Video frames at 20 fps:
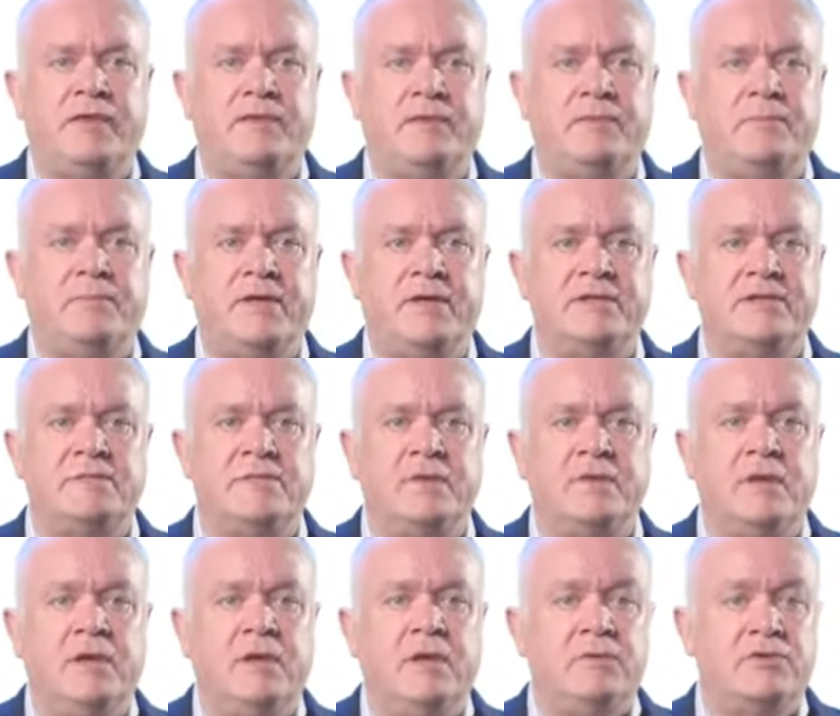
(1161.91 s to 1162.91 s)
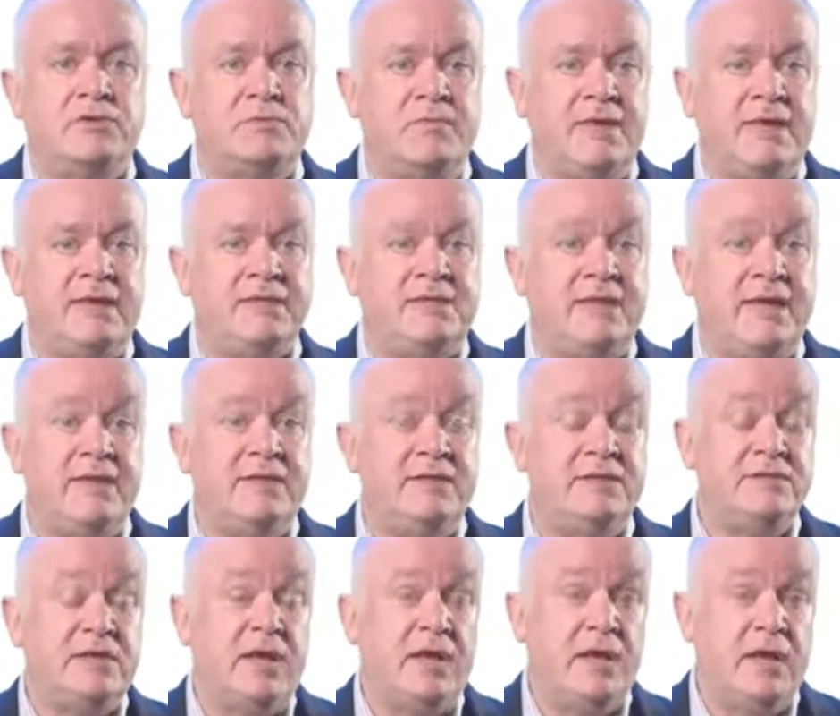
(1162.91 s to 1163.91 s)
in the plasma was maintained
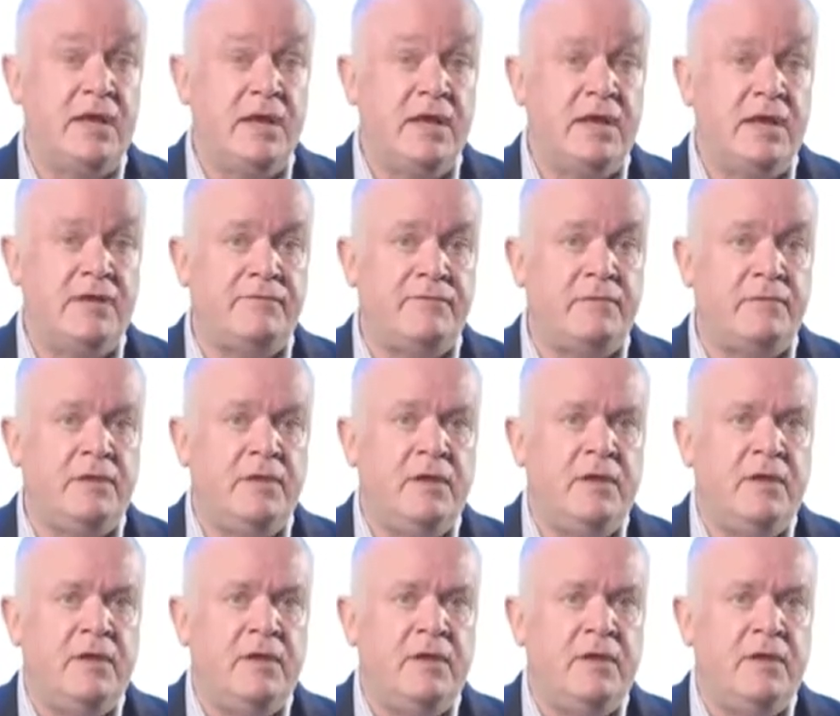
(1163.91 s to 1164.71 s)
at a higher level